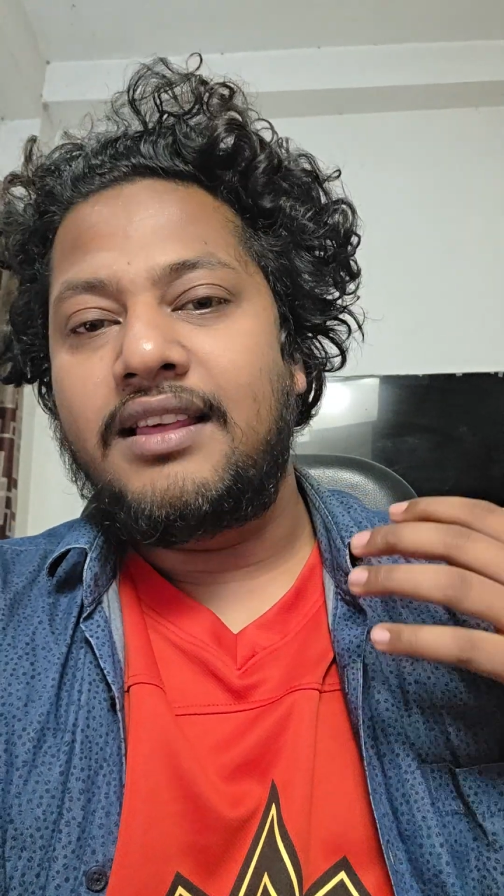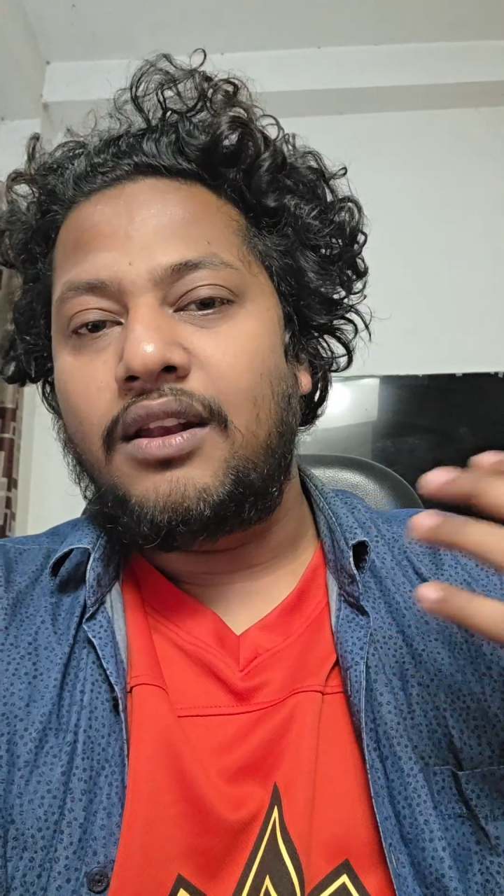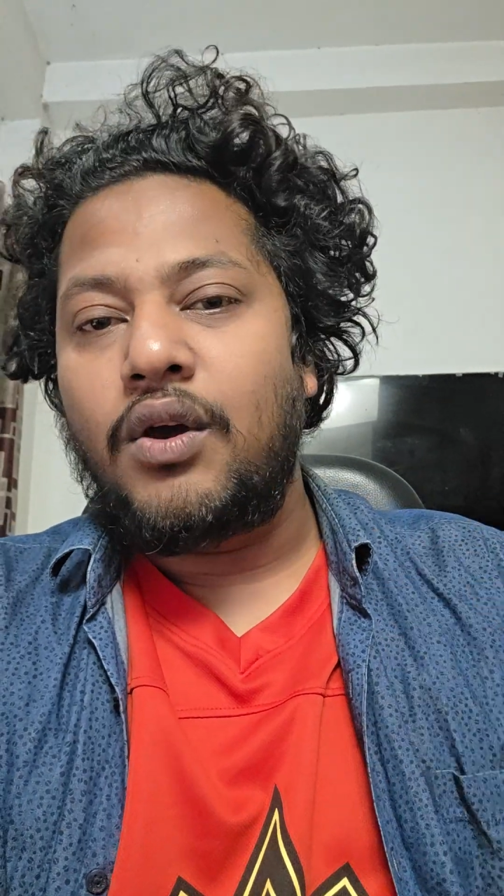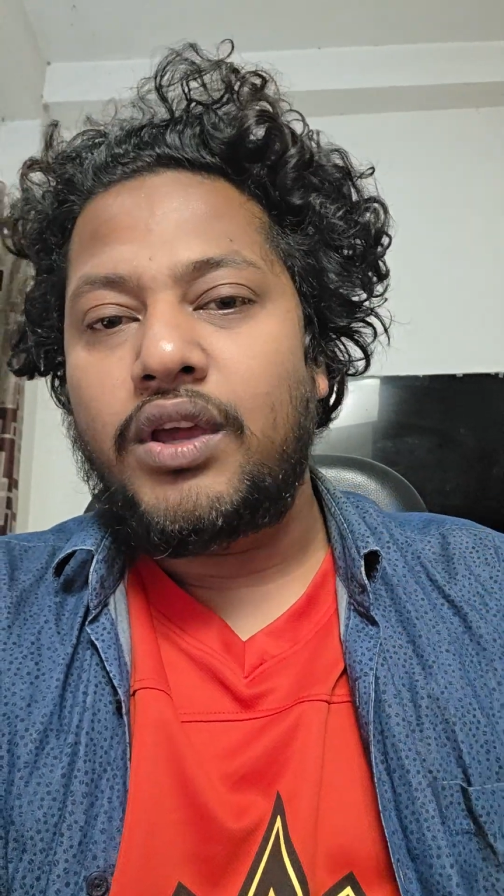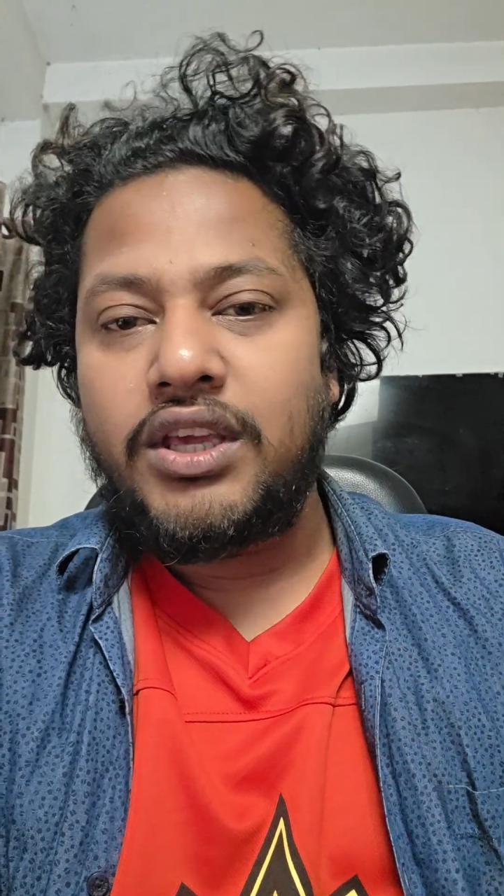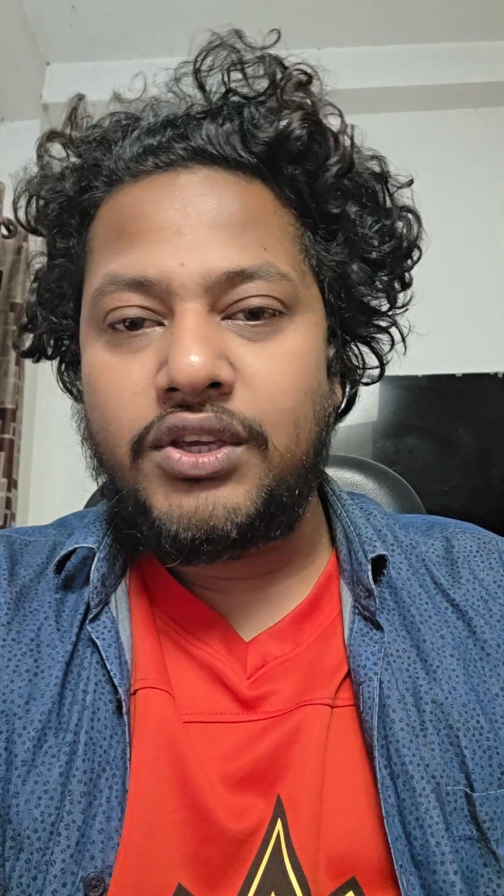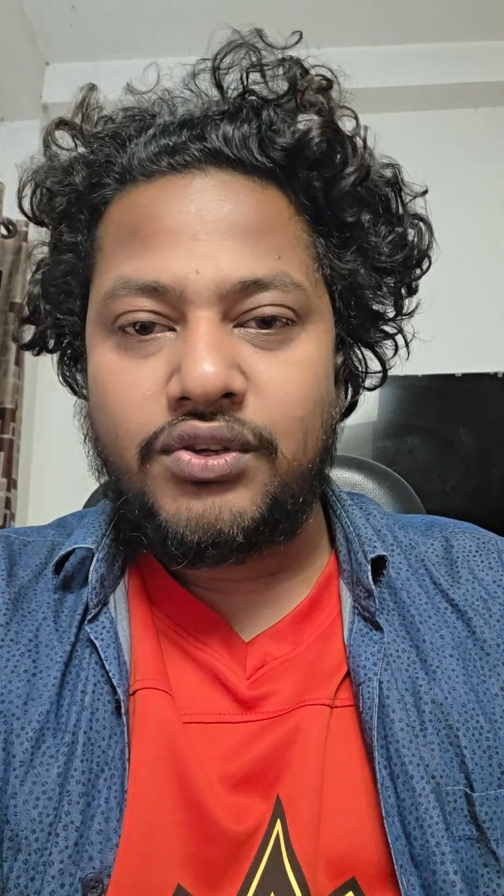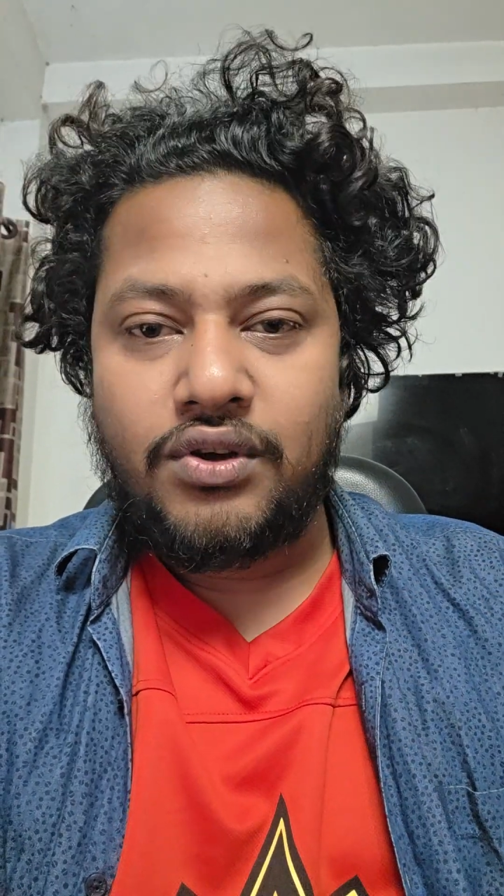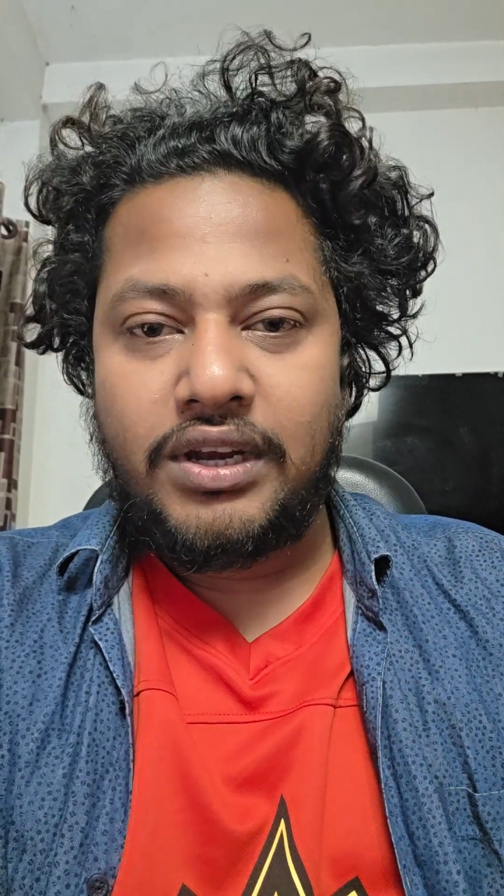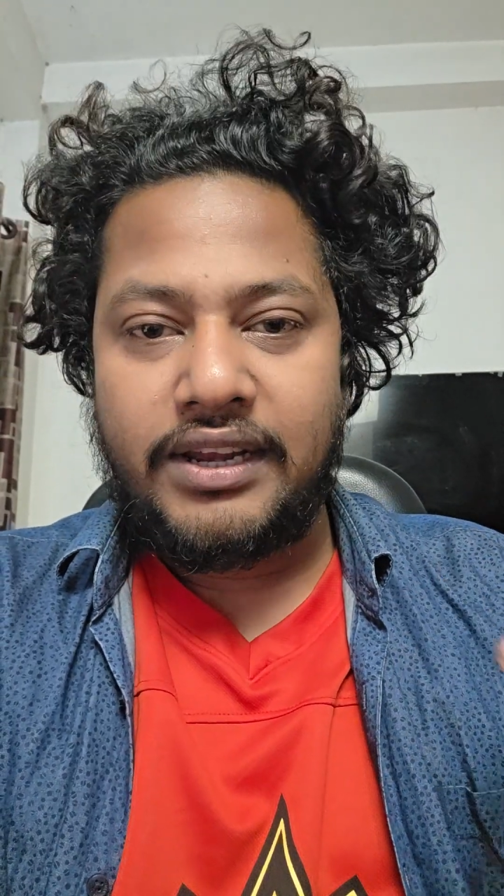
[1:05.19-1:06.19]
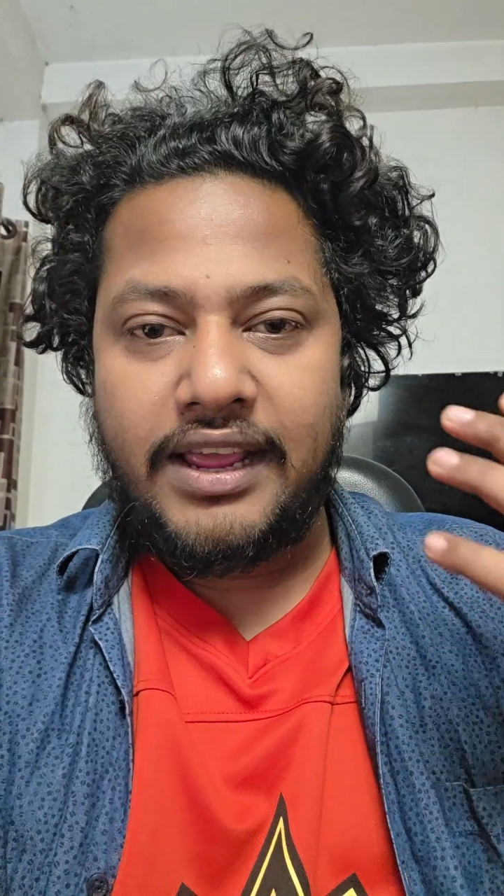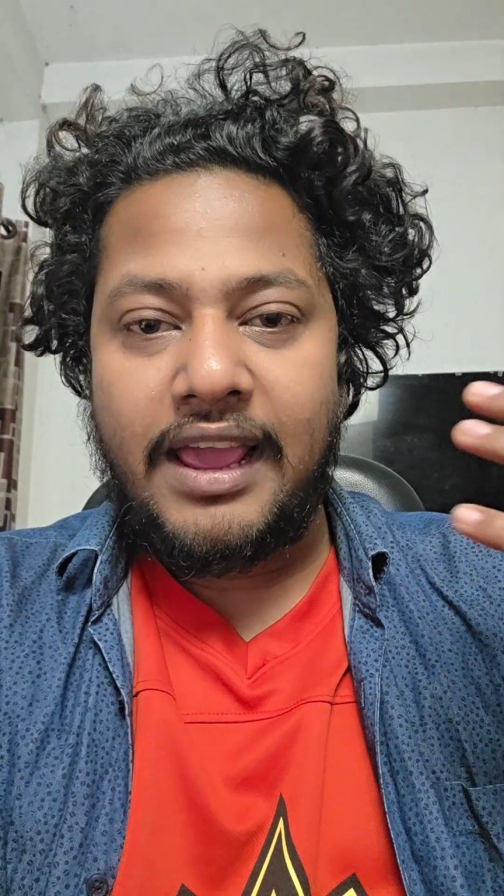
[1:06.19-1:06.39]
the location and